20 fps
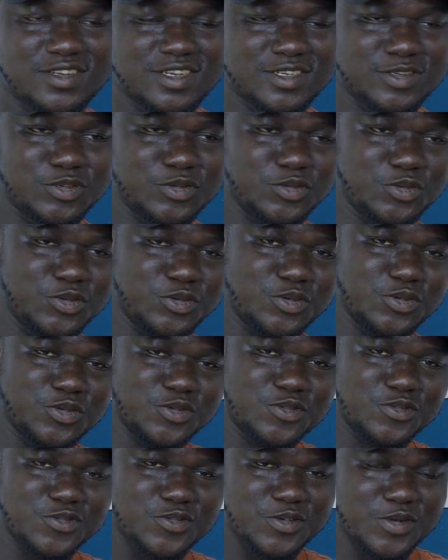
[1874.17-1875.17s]

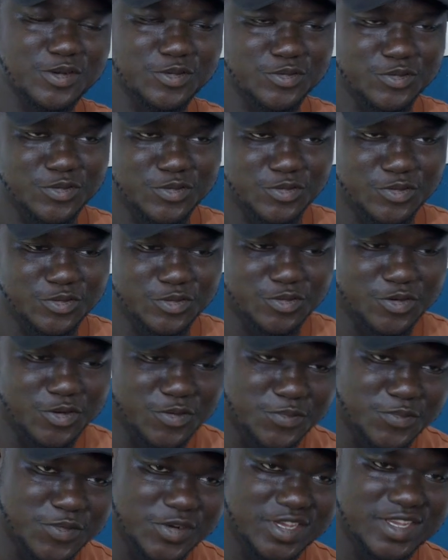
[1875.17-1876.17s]
to
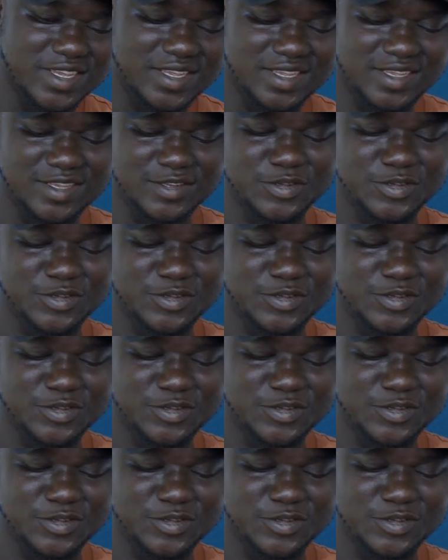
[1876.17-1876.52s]
Congo here